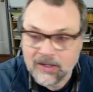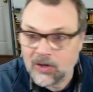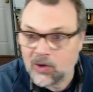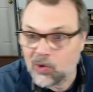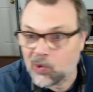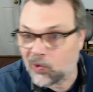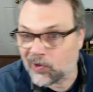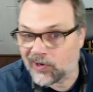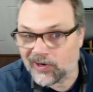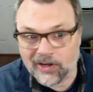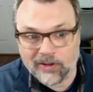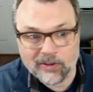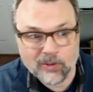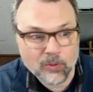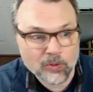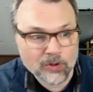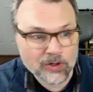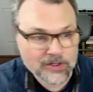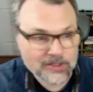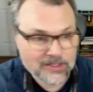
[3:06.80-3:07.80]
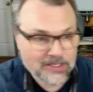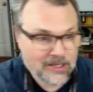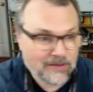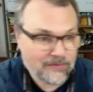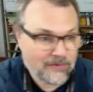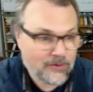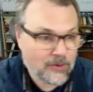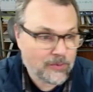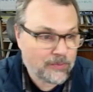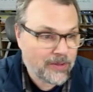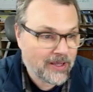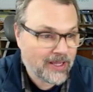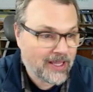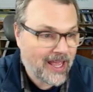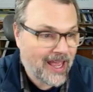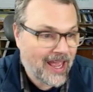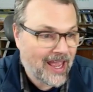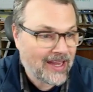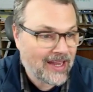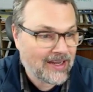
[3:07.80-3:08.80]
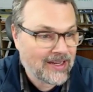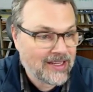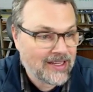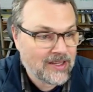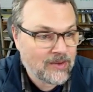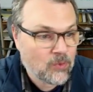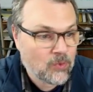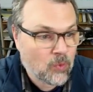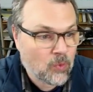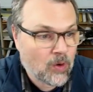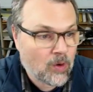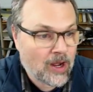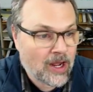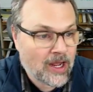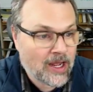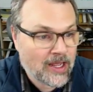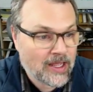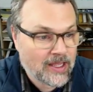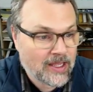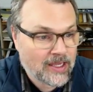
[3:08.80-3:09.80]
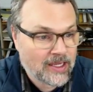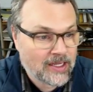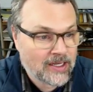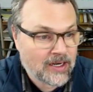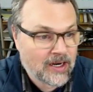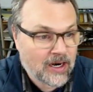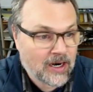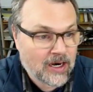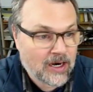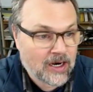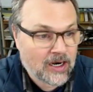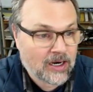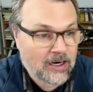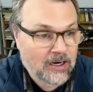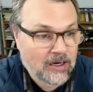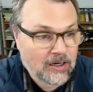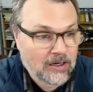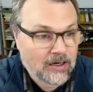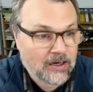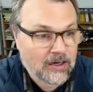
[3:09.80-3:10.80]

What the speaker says: Or in other words, if you pick any Y in R,